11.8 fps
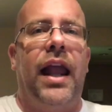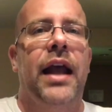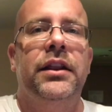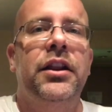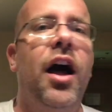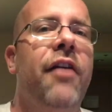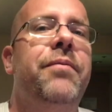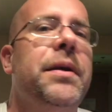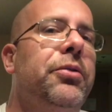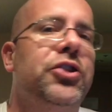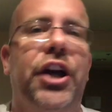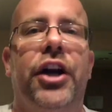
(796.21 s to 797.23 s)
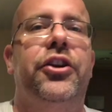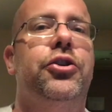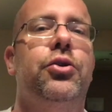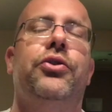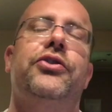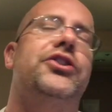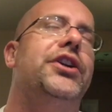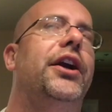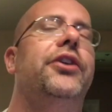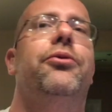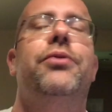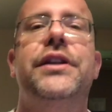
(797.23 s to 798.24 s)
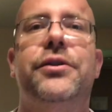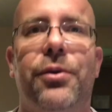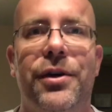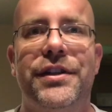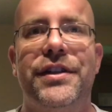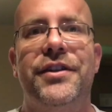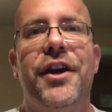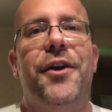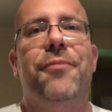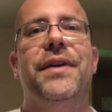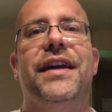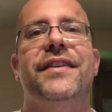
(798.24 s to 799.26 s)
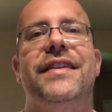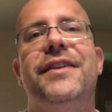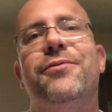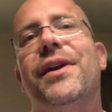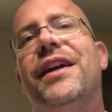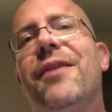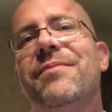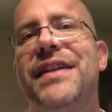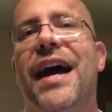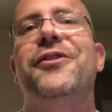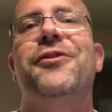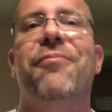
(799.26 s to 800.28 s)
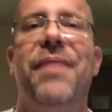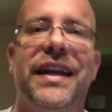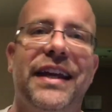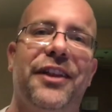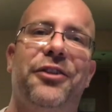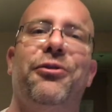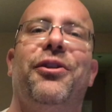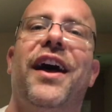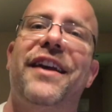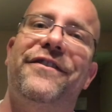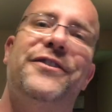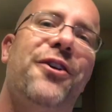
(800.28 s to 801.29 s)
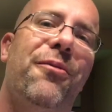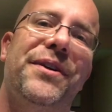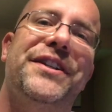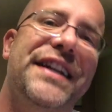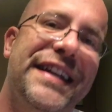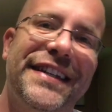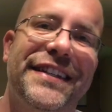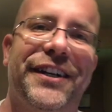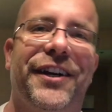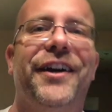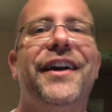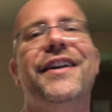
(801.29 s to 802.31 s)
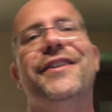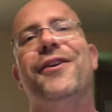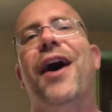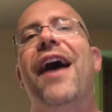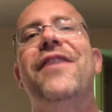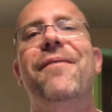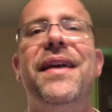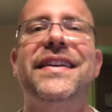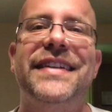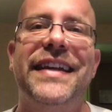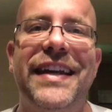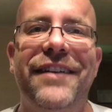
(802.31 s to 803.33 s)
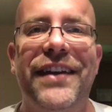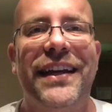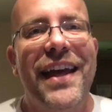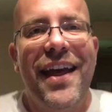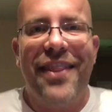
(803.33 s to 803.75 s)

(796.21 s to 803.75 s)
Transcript: I love people sharing their tools and sharing their resources because that's what it comes down to making it through life so much easier. So have an amazing evening.